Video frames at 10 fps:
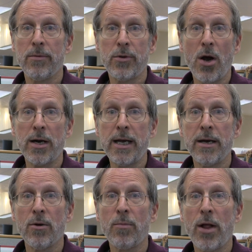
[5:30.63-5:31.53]
Tug
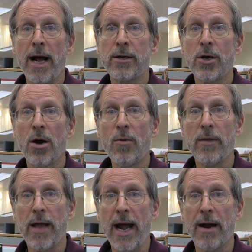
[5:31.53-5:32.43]
Hill Plateau
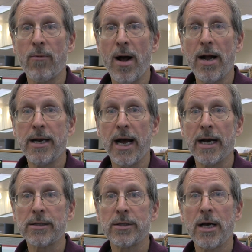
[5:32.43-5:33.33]
in the
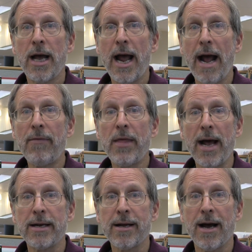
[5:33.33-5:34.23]
Adirondacks at
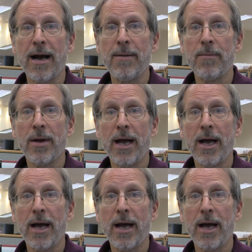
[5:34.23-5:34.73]
that time,